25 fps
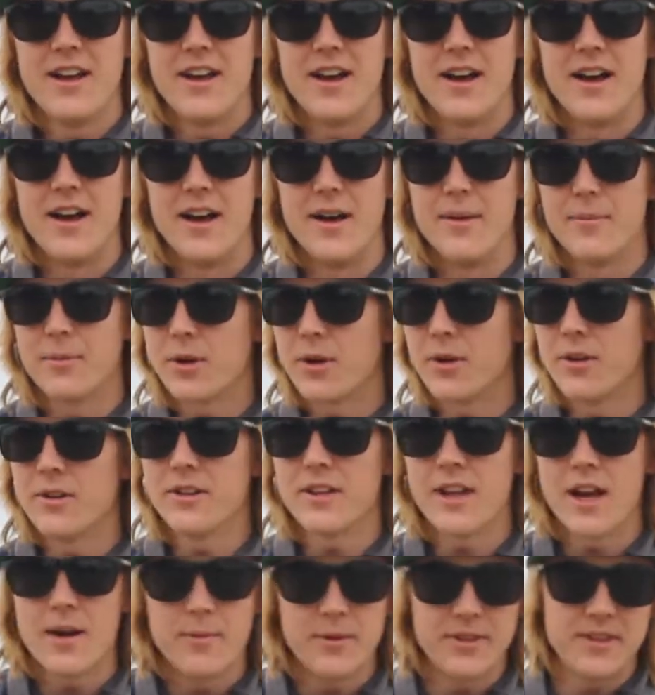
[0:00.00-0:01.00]

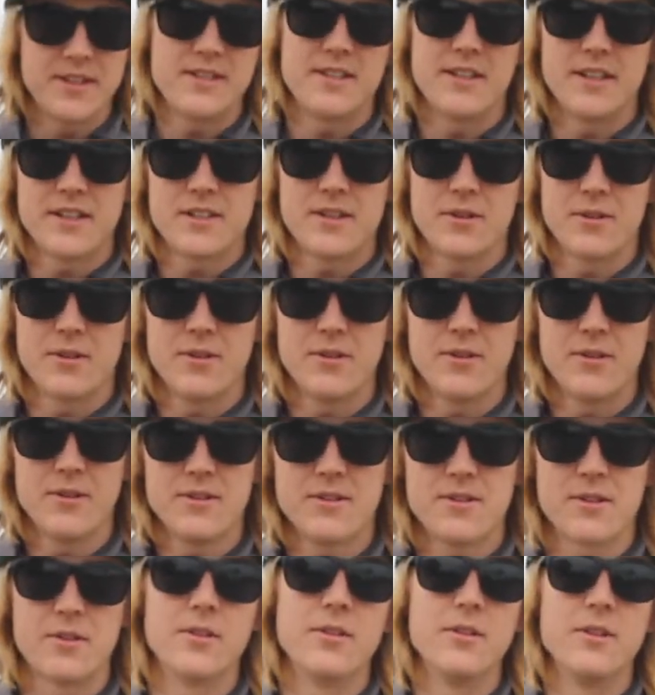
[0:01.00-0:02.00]
Currently, I'm with the
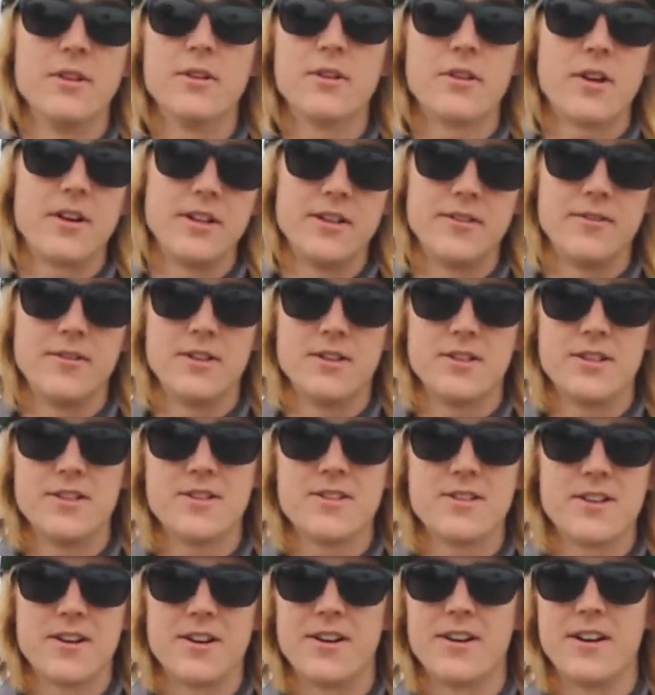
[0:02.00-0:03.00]
6-year-olds, or the Little Guard Division,
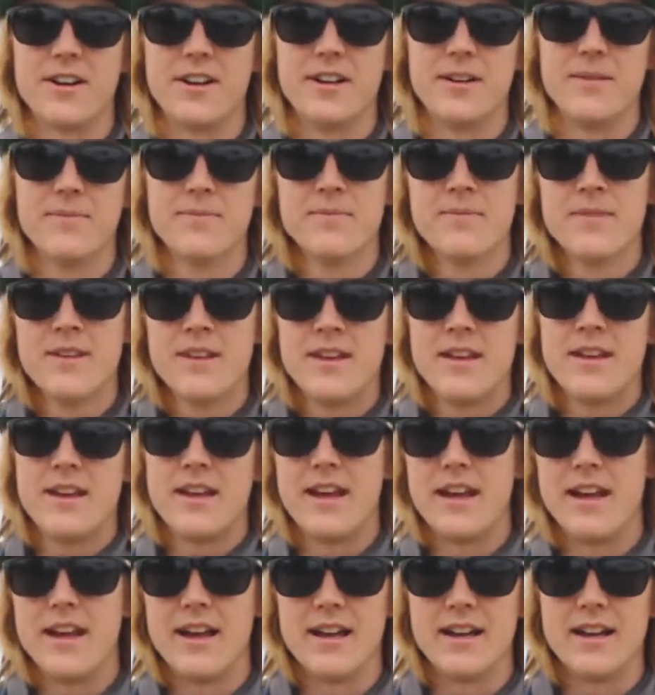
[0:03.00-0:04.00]
sorry.
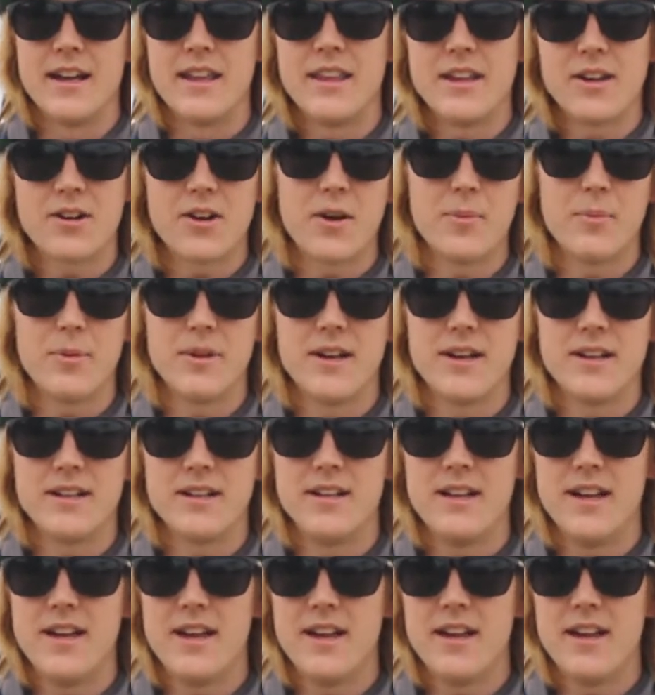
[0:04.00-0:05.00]
And I think our plan
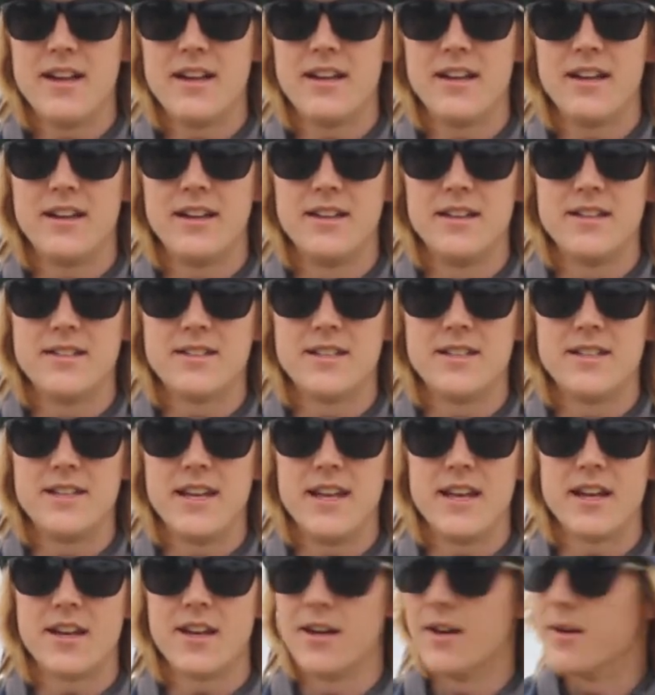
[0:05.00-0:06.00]
today is to
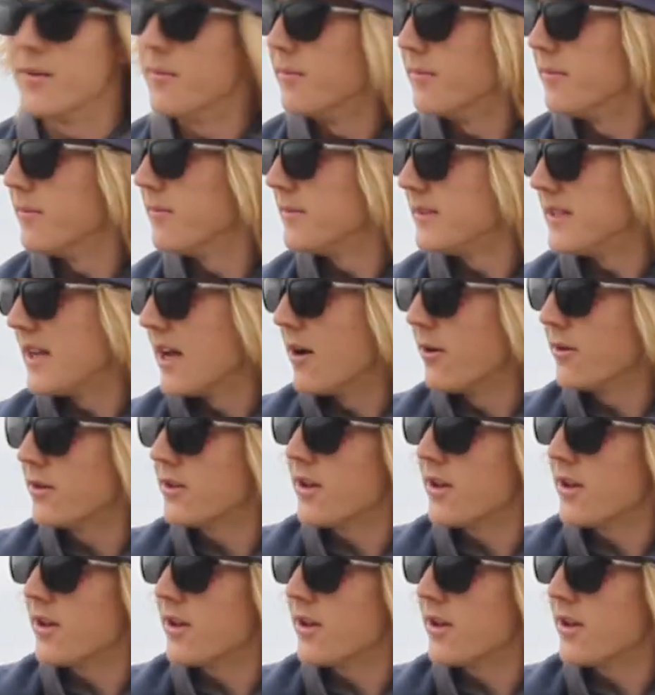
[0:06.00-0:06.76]
take them down